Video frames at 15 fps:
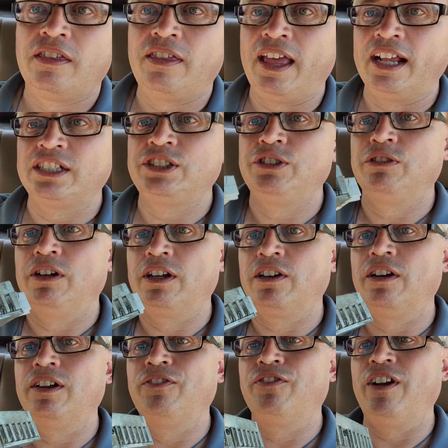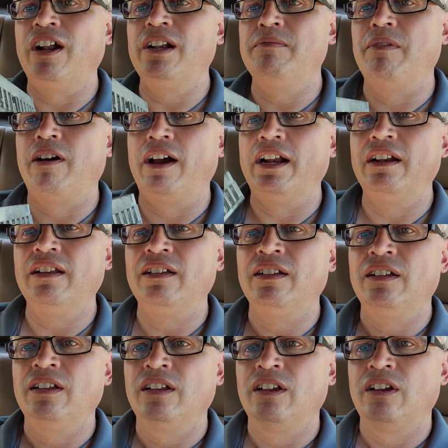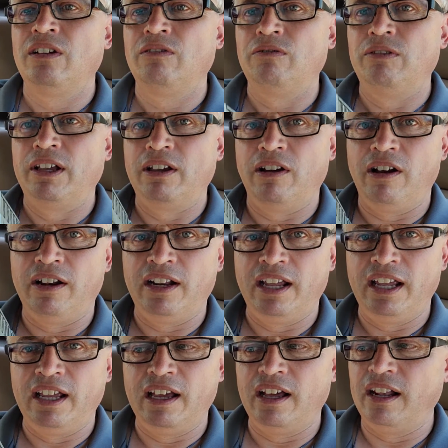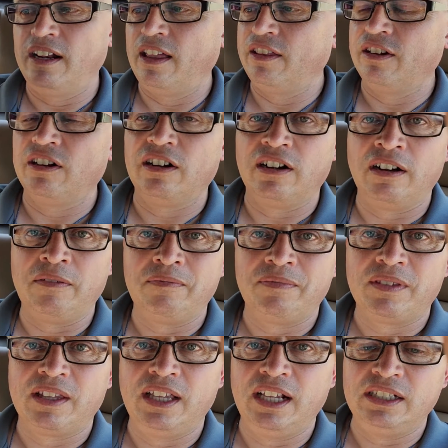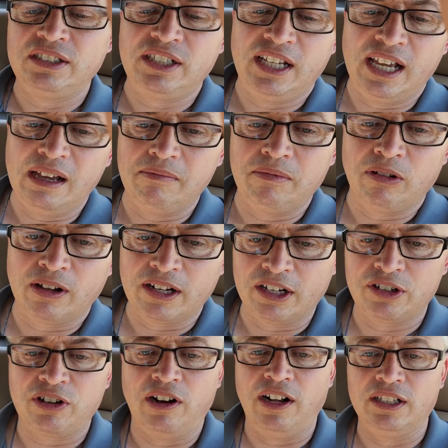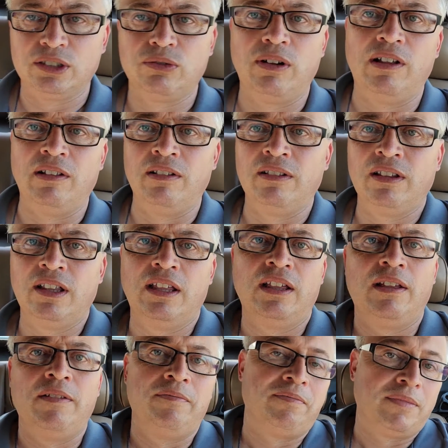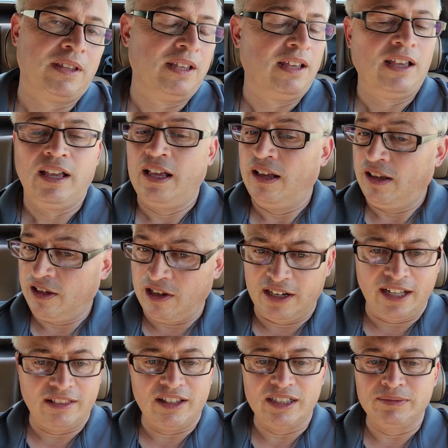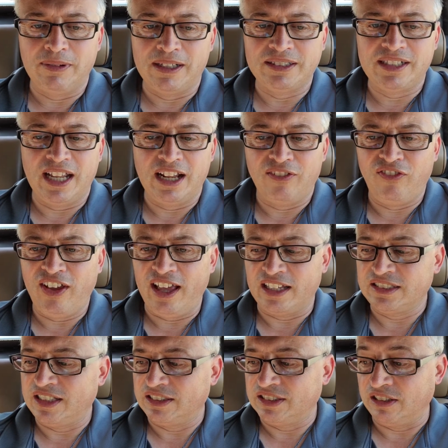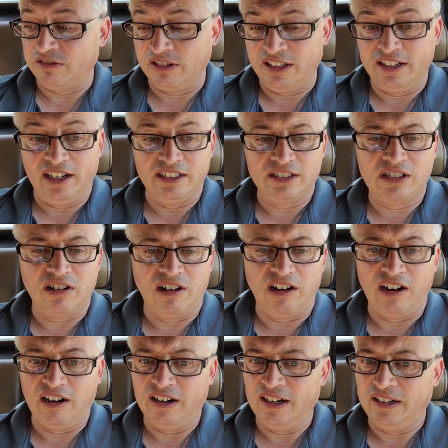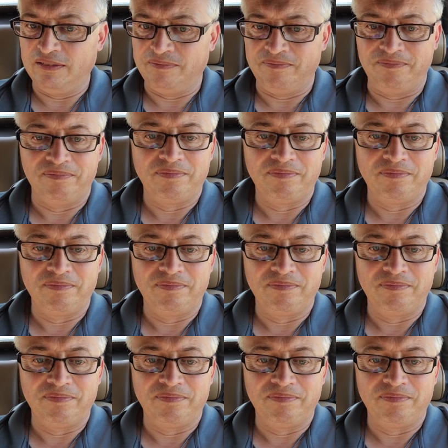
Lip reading: thanks to a good friend of mine, we got another ECM we're going to try as well. Got to get this Mustang fixed. It's a really nice car, and